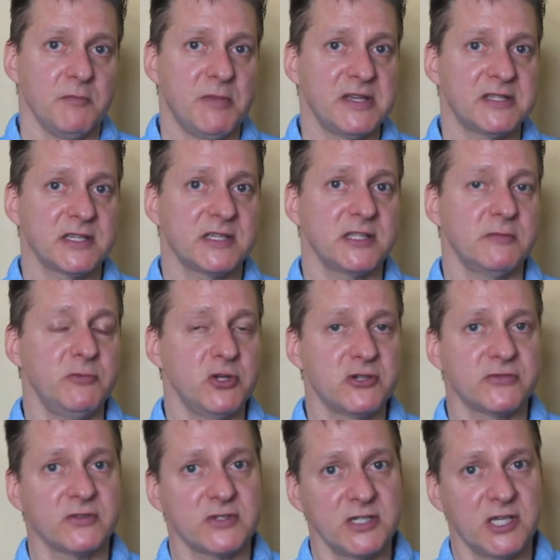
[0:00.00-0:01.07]
Basically, the
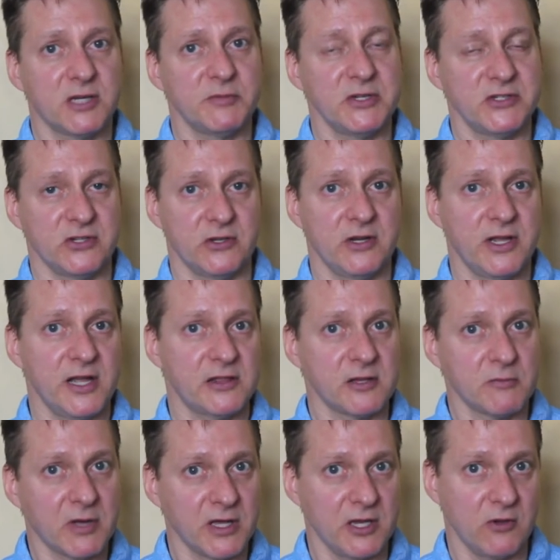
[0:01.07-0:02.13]
mutual fund companies are going to get
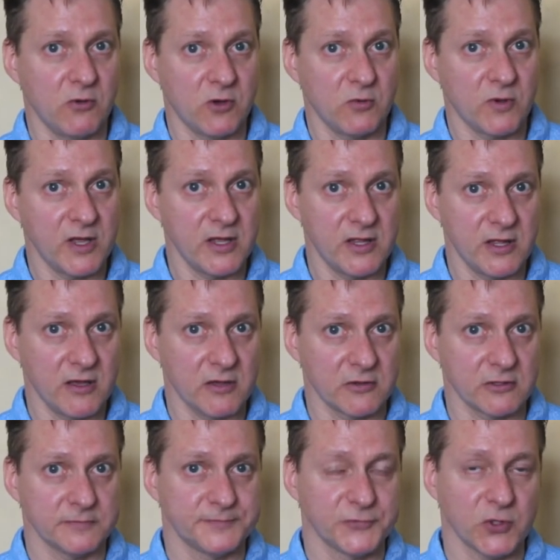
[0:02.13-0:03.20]
their money one way or the
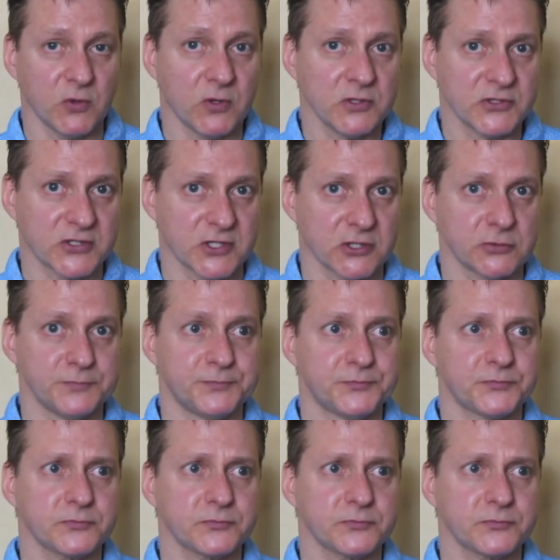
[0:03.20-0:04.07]
other. Also,